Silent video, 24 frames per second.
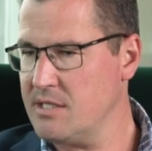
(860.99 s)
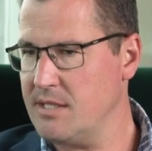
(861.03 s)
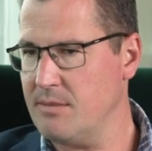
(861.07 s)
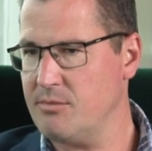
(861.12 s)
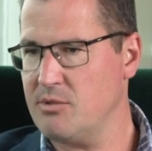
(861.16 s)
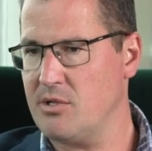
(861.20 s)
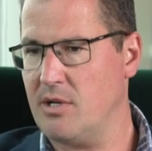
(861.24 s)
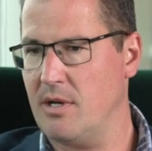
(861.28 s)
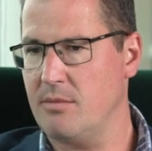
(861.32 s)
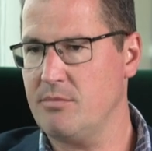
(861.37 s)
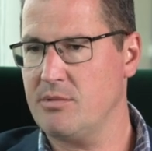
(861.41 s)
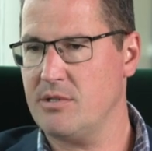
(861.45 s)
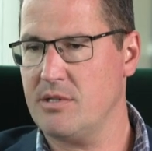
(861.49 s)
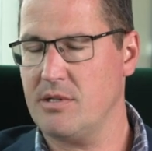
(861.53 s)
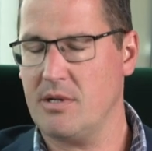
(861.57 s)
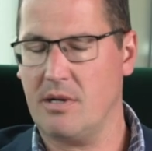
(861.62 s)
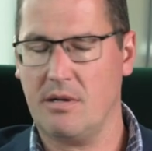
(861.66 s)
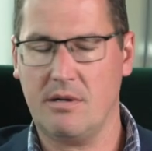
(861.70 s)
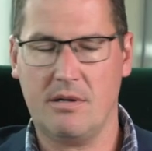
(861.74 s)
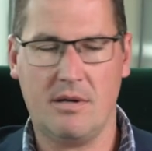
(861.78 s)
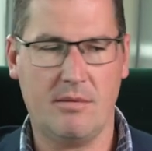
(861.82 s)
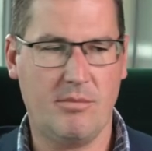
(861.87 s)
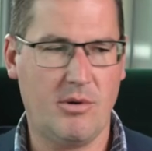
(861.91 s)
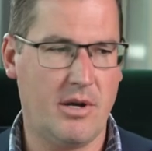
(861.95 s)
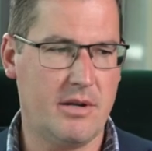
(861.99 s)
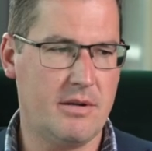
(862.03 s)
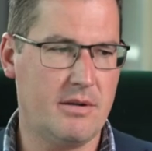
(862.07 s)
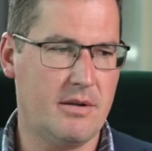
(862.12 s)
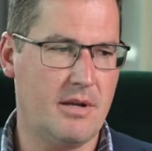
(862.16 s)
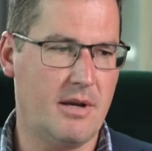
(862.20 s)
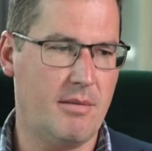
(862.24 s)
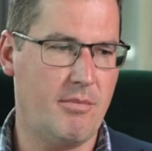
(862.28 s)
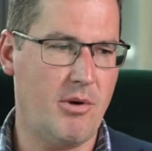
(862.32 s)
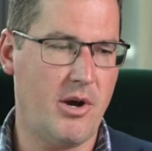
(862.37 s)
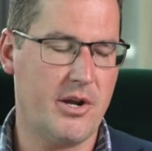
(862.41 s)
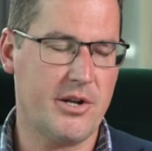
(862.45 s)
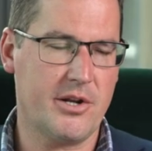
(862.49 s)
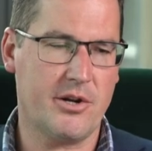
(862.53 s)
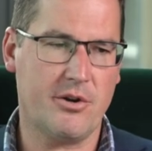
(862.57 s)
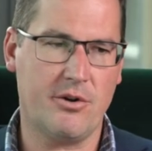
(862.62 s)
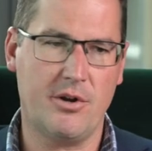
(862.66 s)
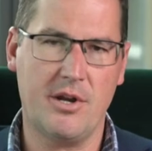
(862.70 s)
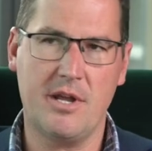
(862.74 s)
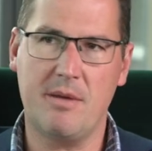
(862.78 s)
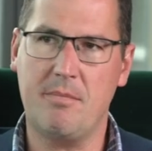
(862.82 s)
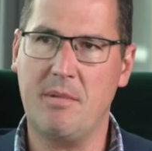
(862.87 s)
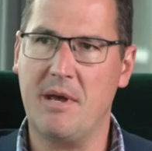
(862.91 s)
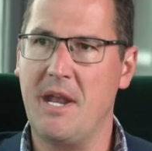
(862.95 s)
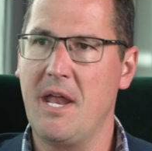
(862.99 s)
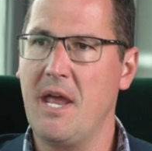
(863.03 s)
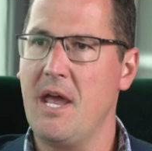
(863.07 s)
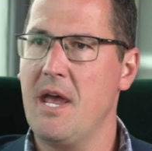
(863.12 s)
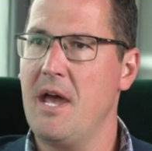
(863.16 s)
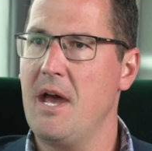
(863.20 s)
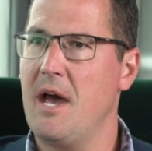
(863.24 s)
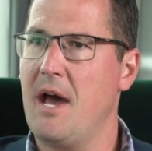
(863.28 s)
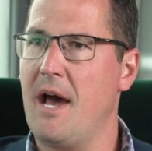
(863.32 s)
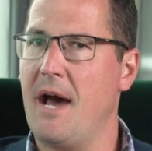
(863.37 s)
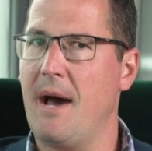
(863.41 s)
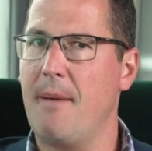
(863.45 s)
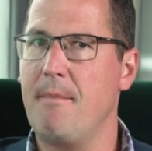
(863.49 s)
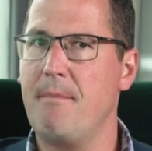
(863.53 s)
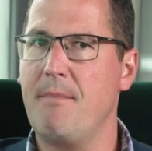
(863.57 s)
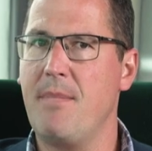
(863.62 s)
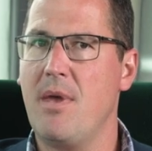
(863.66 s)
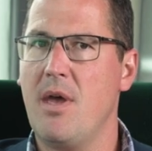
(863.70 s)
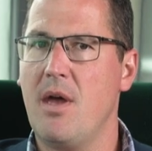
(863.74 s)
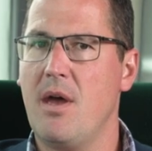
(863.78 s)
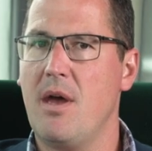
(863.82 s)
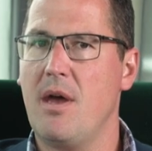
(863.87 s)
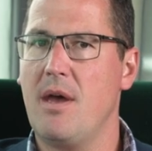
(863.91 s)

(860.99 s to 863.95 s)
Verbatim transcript: Sometimes, you know, I might I might agree, but um,